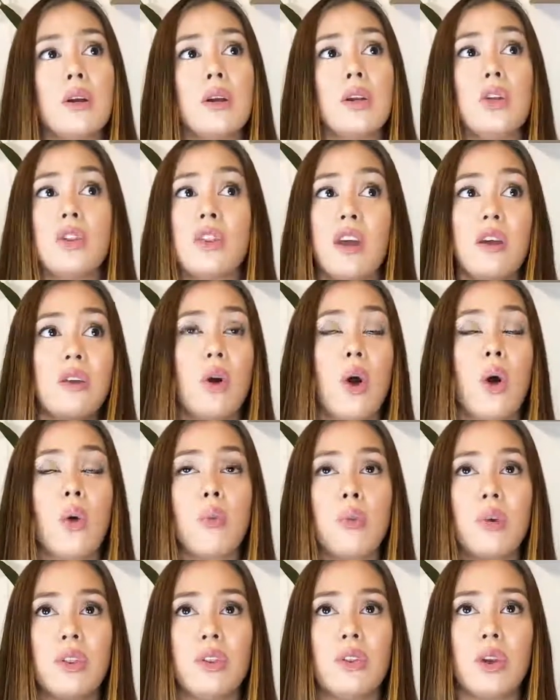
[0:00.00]
they're not
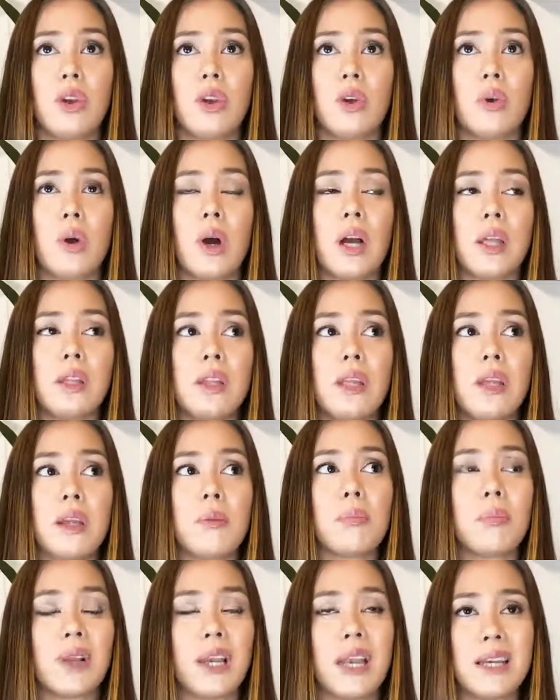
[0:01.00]
with you, I
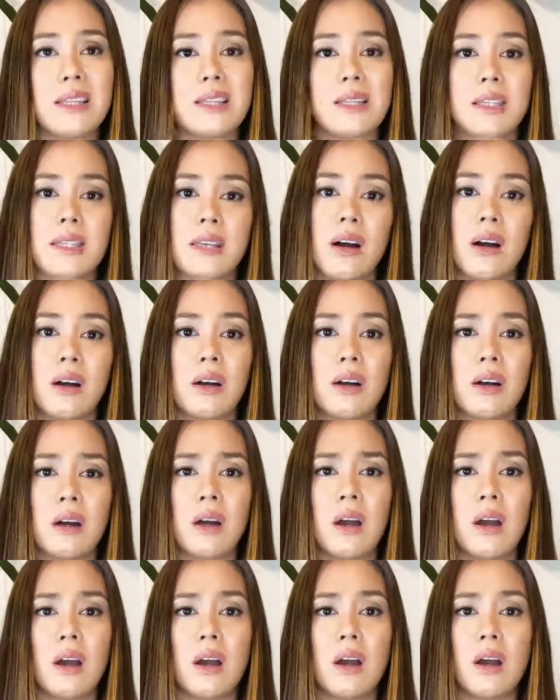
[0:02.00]
think plants are,
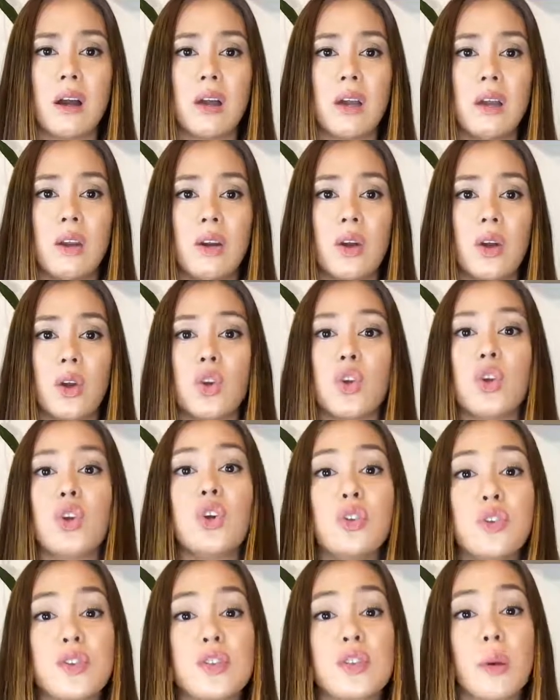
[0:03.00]
you know, a
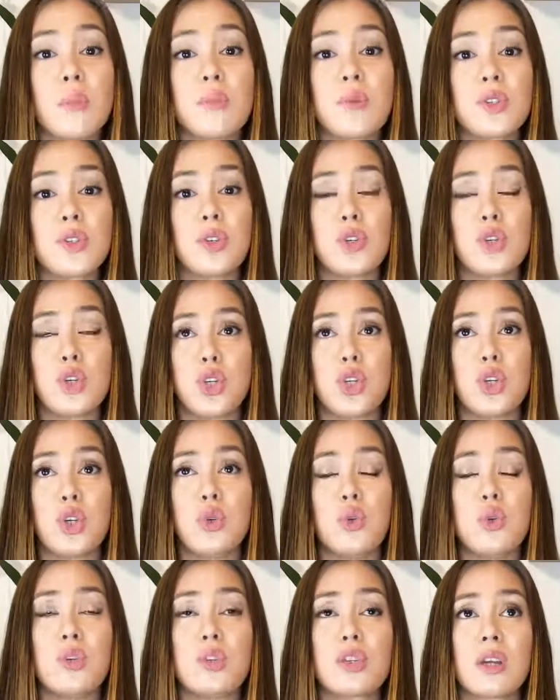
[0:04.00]
good
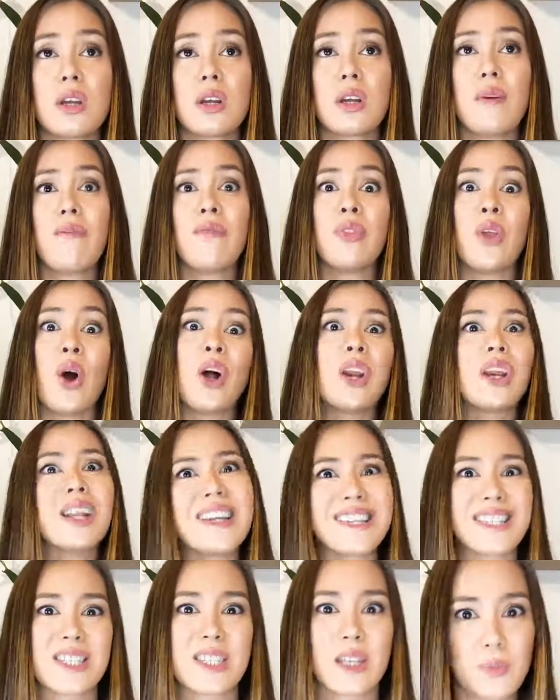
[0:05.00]
substitute, not
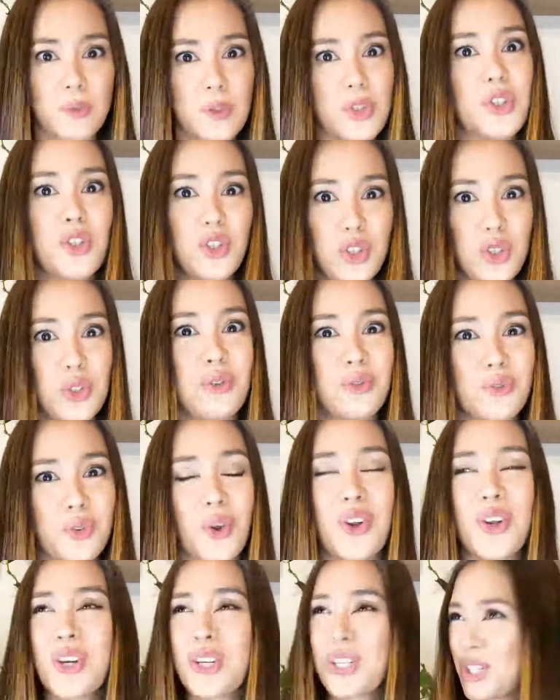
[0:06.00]
a substitute for
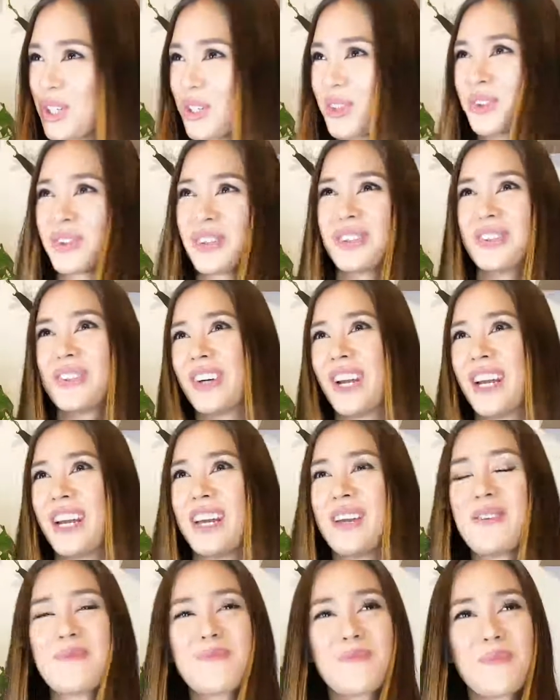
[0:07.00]
your children,
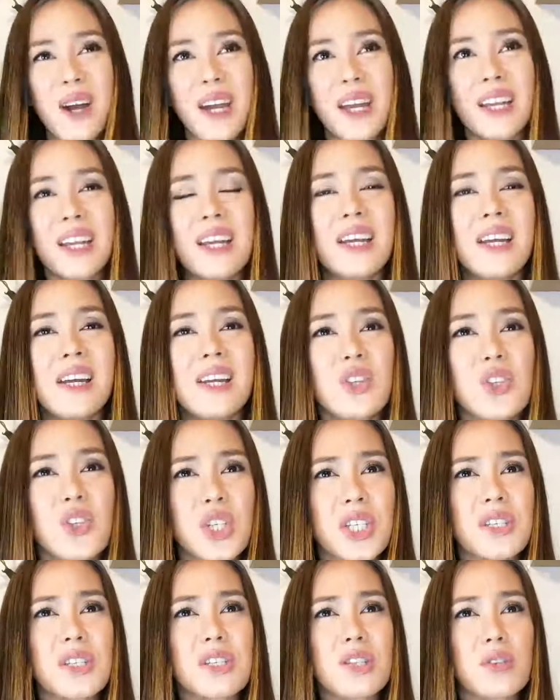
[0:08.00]
right? But
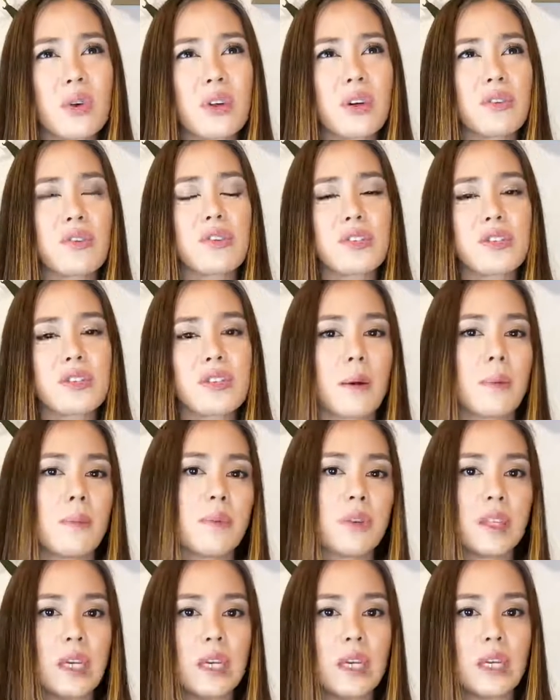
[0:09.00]
just sort of
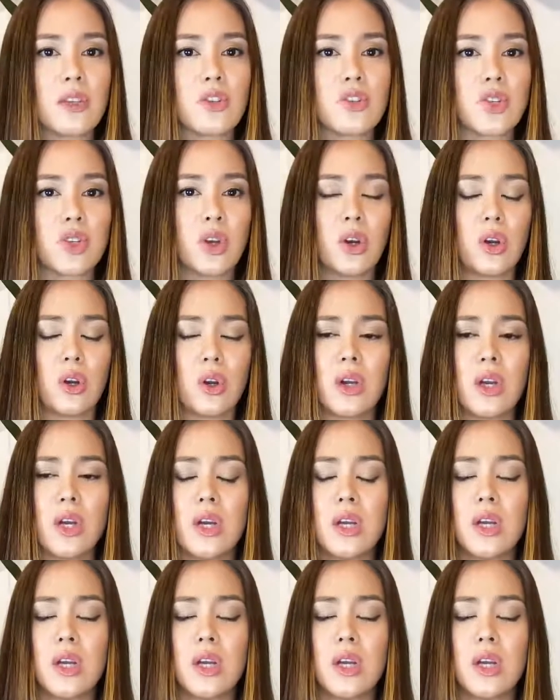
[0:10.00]
something to